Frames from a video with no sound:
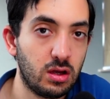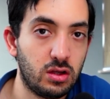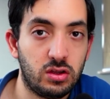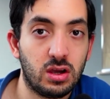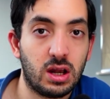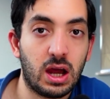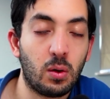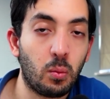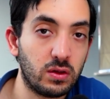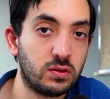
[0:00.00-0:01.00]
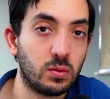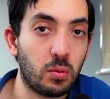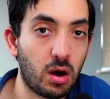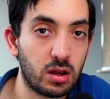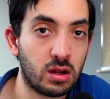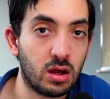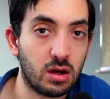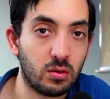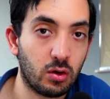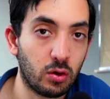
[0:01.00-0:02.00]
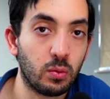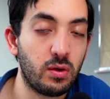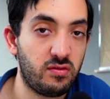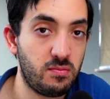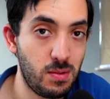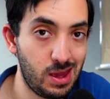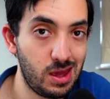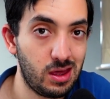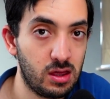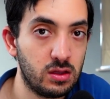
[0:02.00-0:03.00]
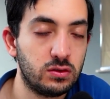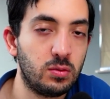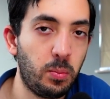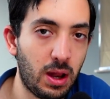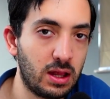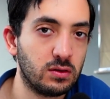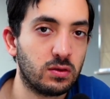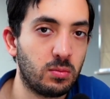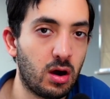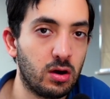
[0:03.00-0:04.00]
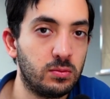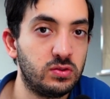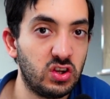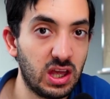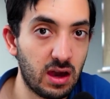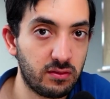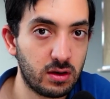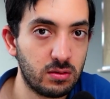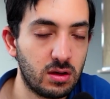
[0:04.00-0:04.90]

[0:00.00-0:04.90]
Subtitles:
You're gonna get a one-to-one call with me to plan your smart home together.